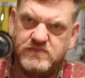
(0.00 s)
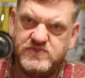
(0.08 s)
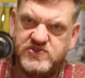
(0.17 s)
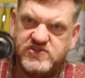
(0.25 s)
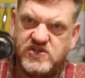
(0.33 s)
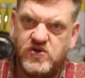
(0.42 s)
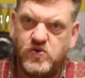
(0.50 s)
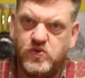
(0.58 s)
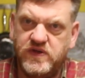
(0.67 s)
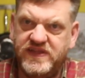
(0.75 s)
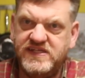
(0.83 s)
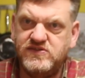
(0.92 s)

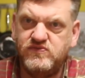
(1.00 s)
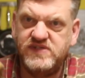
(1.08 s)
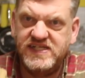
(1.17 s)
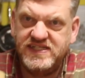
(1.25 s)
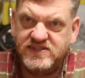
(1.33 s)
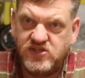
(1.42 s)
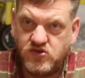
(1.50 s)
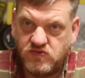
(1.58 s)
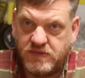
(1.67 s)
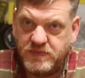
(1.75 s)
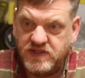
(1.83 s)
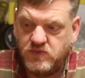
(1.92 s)
sole. And these are really
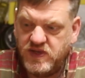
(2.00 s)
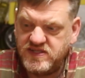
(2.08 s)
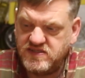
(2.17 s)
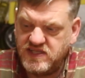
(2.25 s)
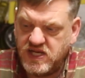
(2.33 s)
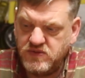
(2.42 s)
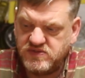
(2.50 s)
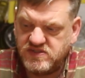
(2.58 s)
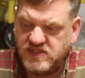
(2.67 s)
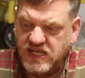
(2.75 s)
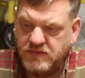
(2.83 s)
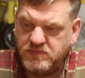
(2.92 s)
grip in the winter. They don't
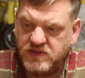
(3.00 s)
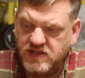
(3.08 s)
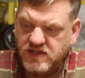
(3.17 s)
slip.